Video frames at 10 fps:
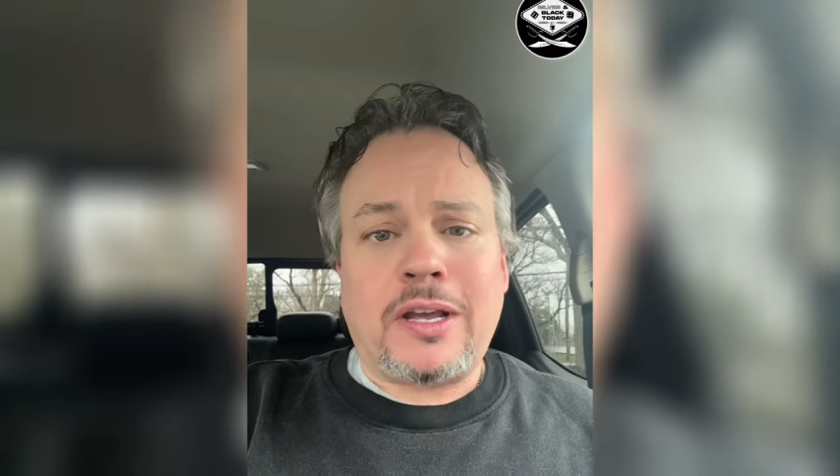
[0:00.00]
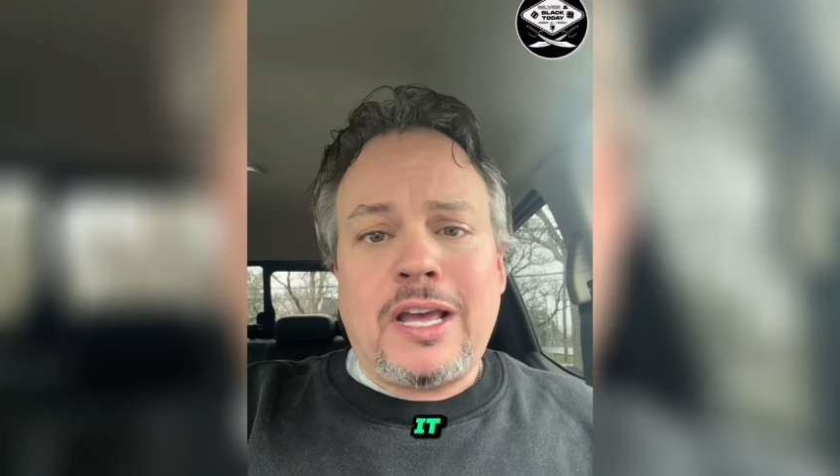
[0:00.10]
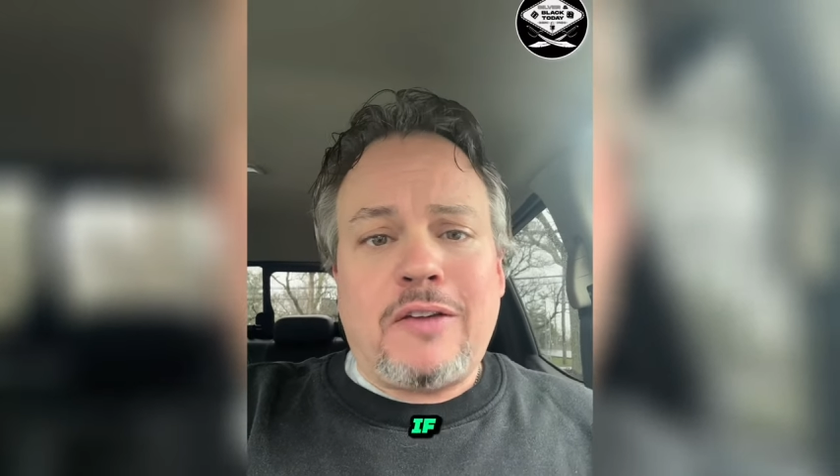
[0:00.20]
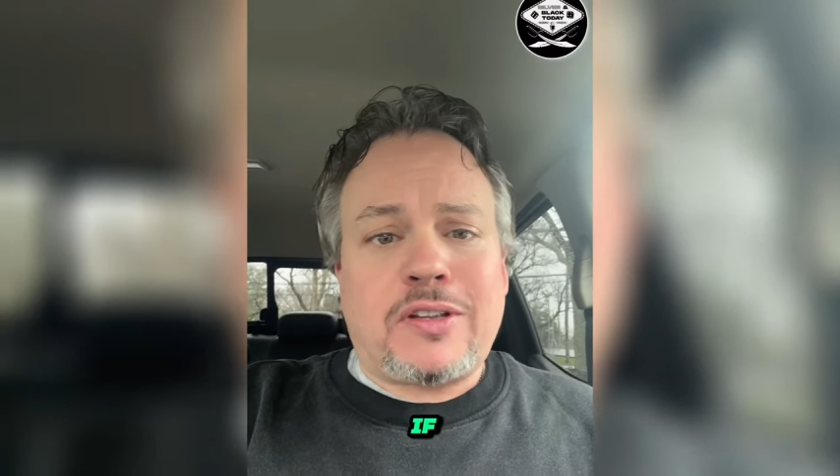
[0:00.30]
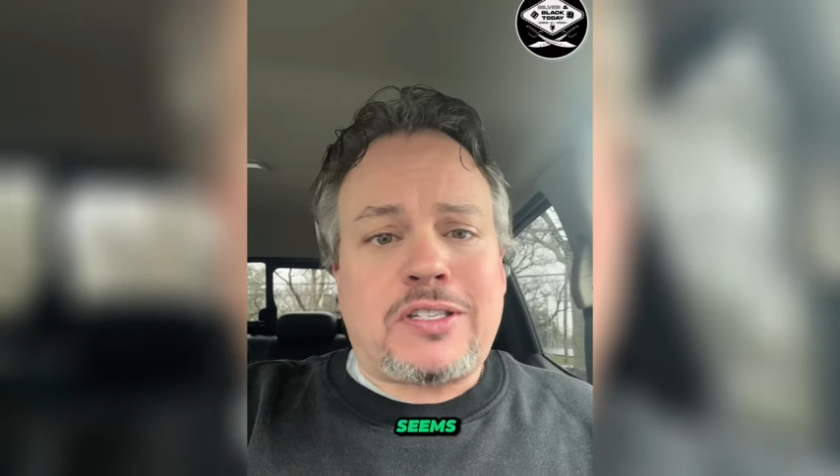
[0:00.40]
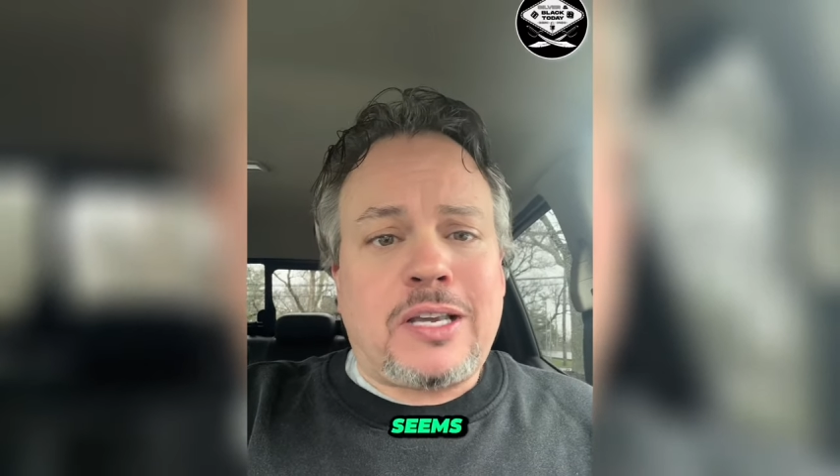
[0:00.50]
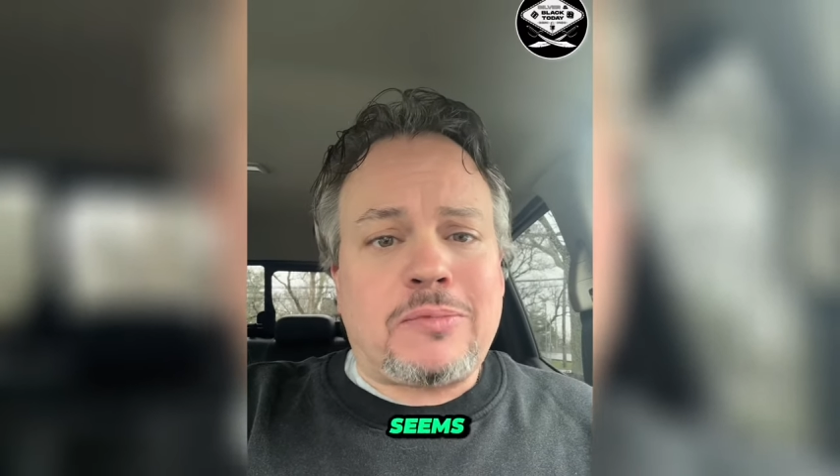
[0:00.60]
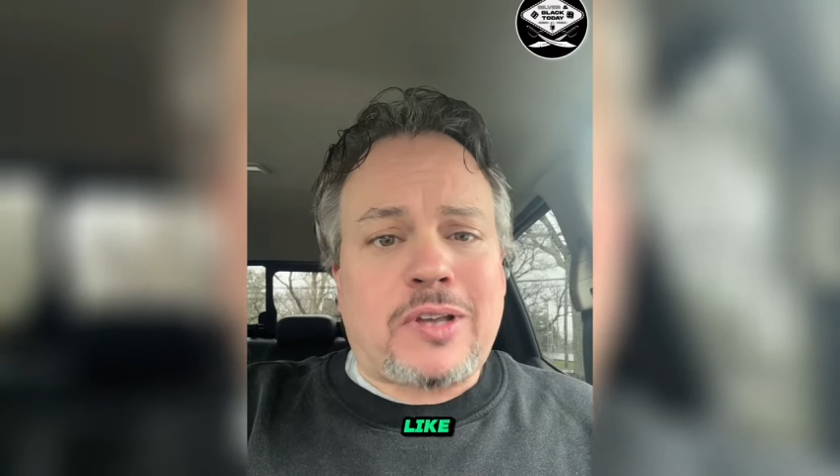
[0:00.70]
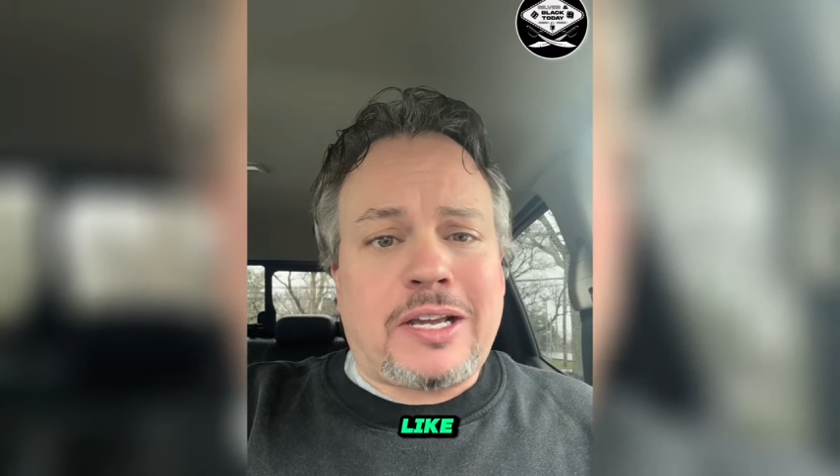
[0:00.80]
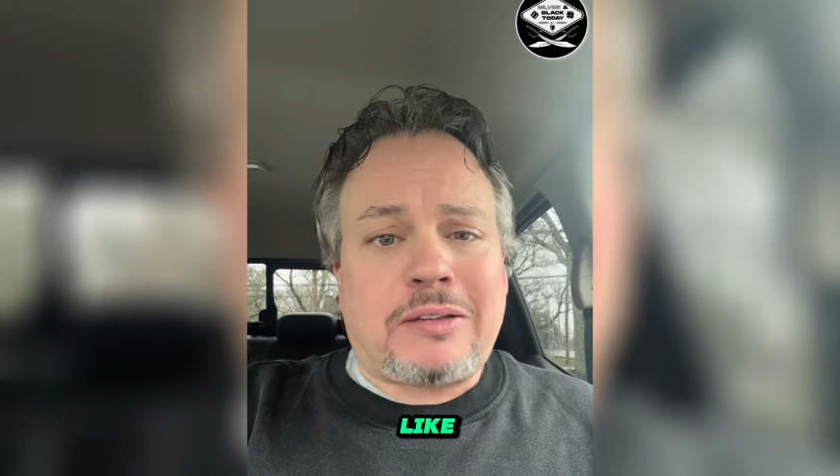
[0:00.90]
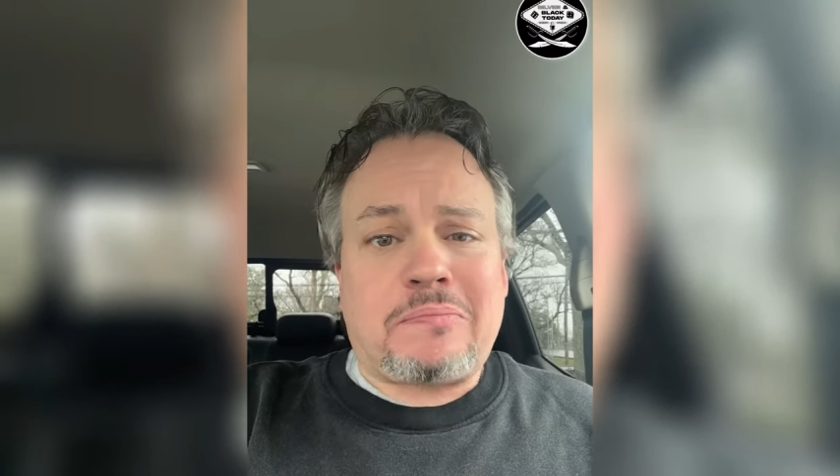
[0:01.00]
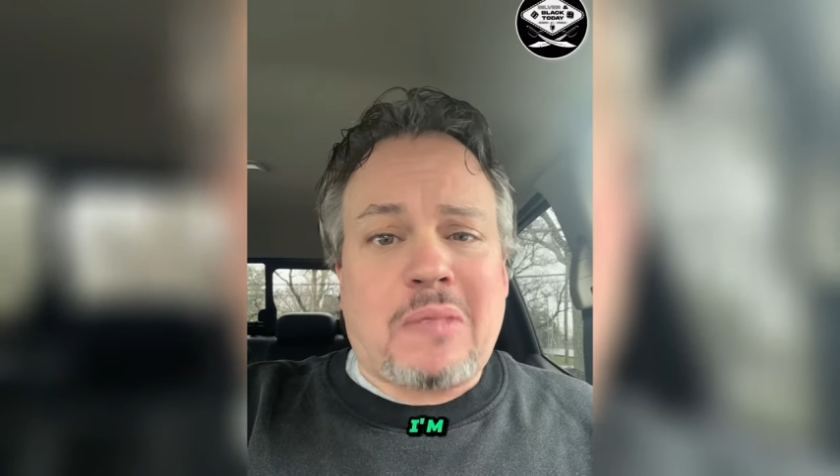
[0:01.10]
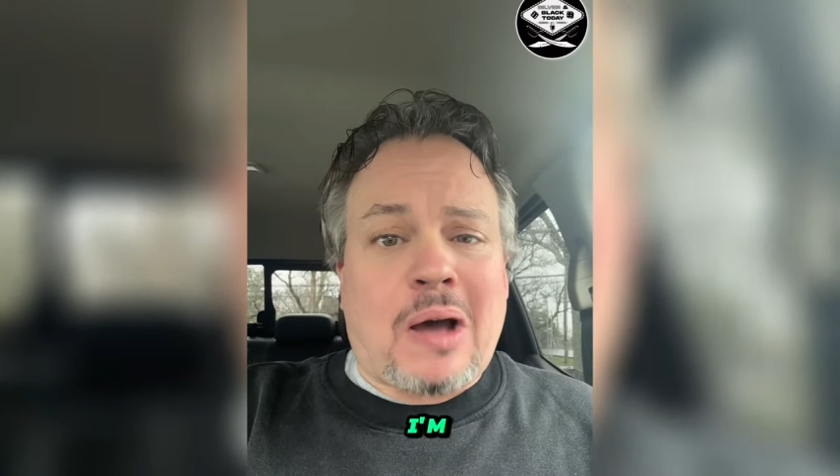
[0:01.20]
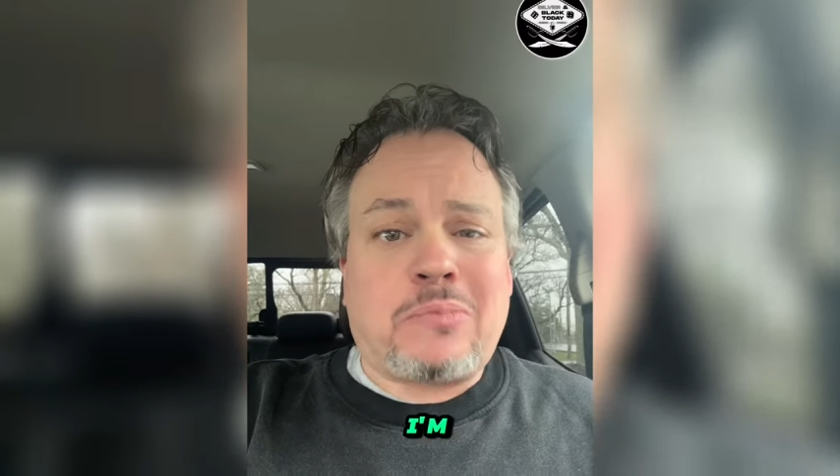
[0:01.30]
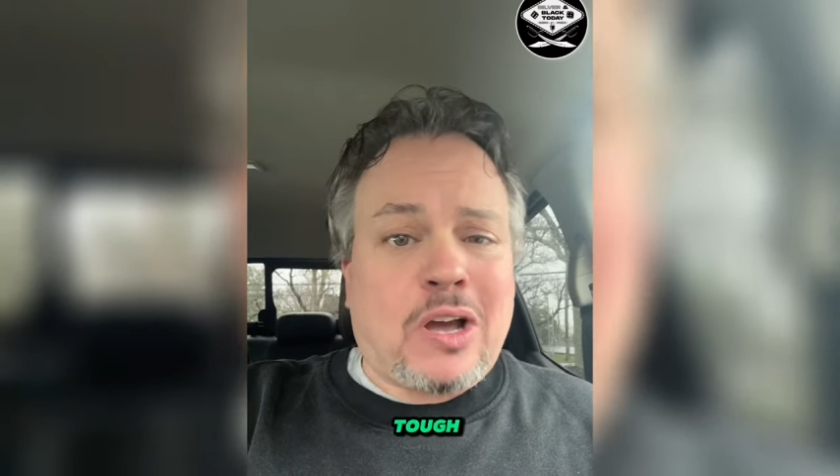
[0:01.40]
If it seems like
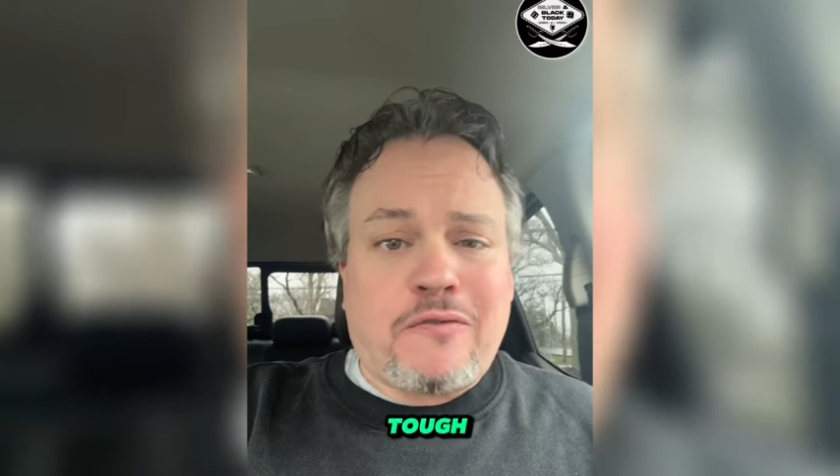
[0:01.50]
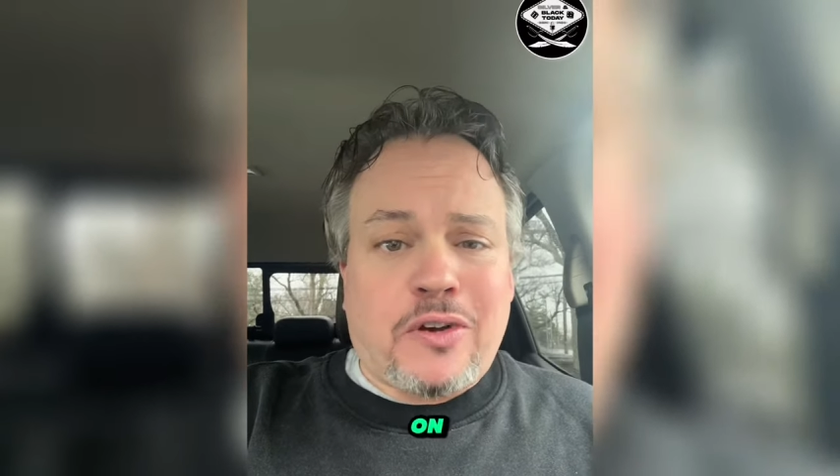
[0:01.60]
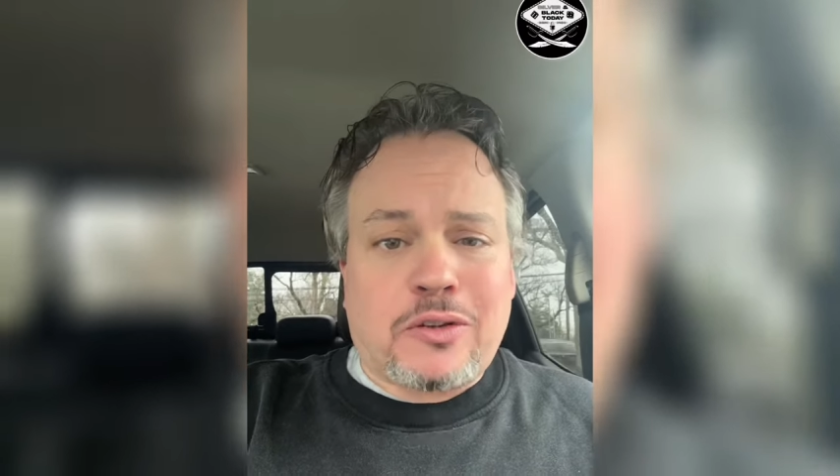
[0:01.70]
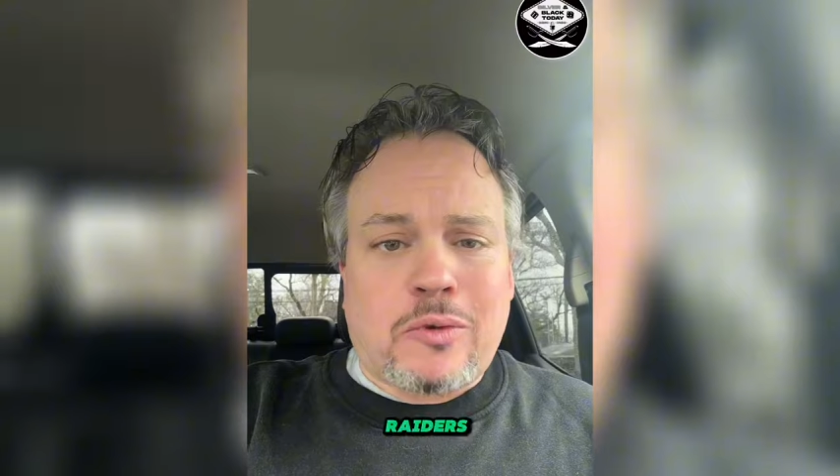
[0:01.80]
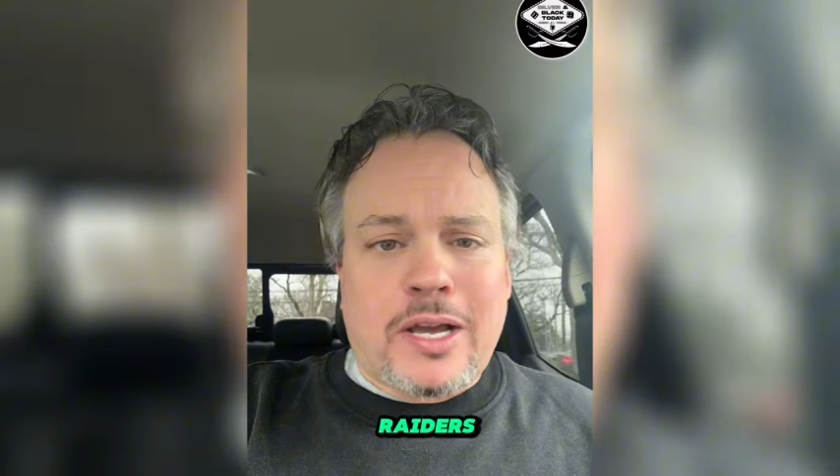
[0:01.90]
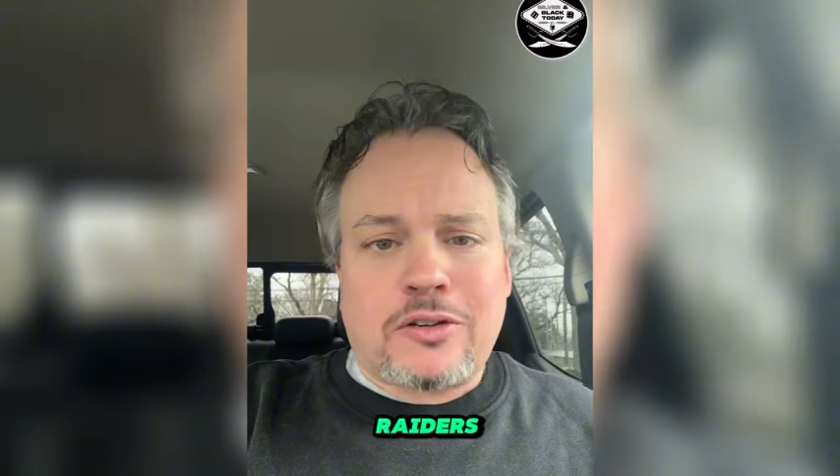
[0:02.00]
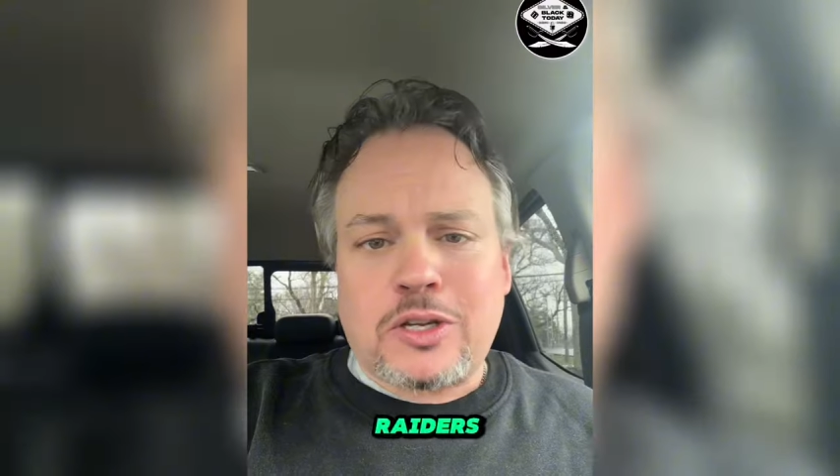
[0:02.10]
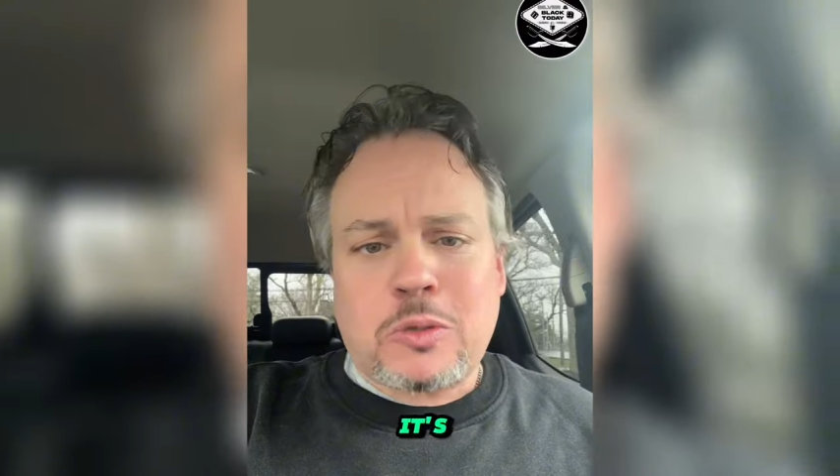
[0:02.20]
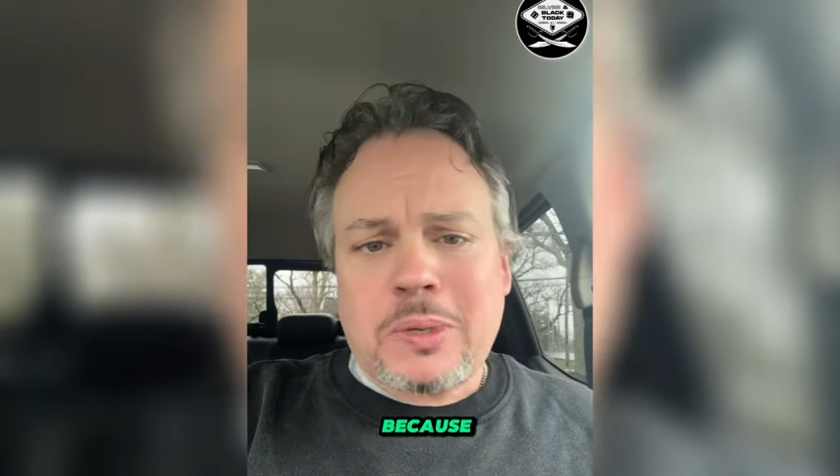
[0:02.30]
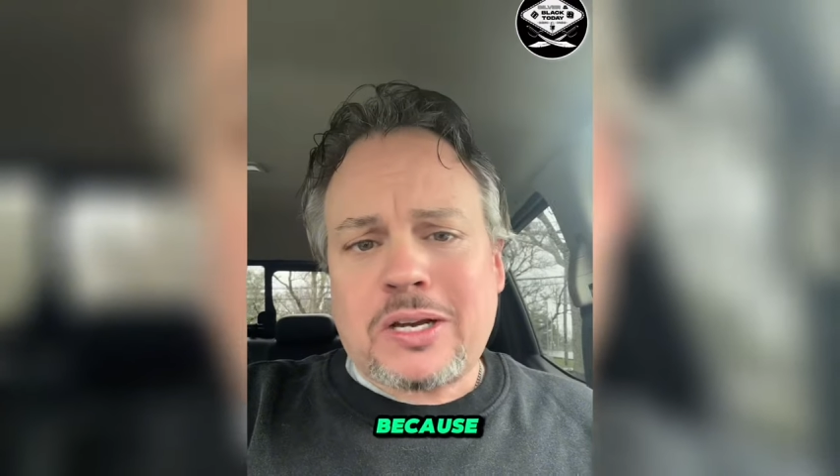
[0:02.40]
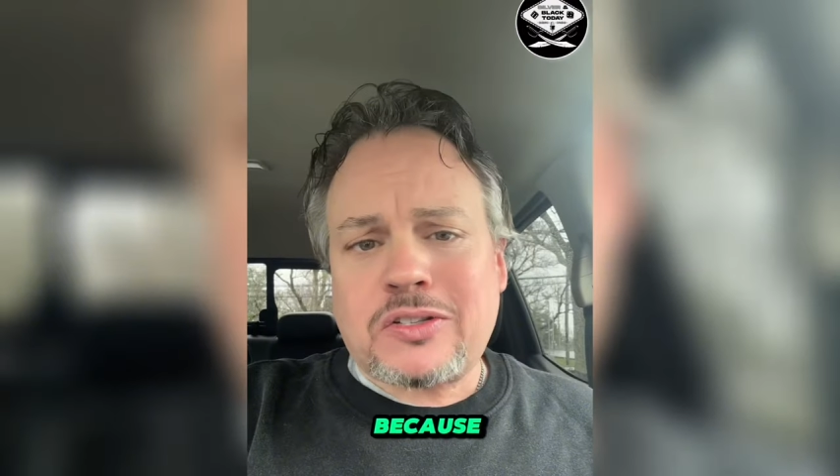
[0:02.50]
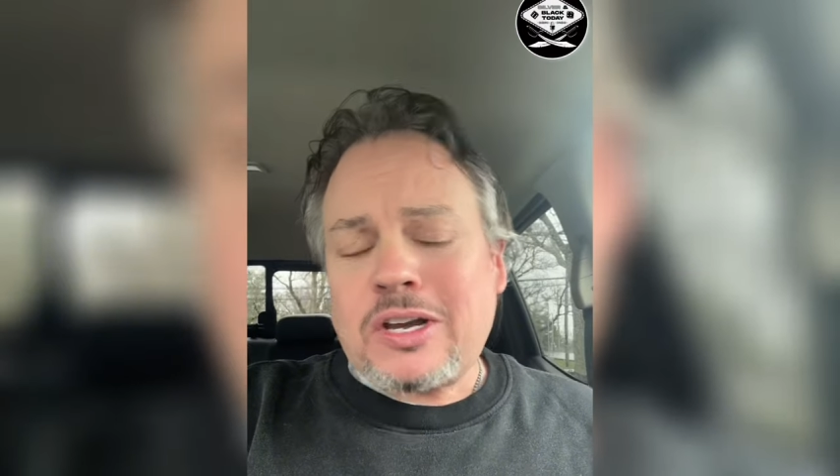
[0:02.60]
I'm tough on the Raiders, it's because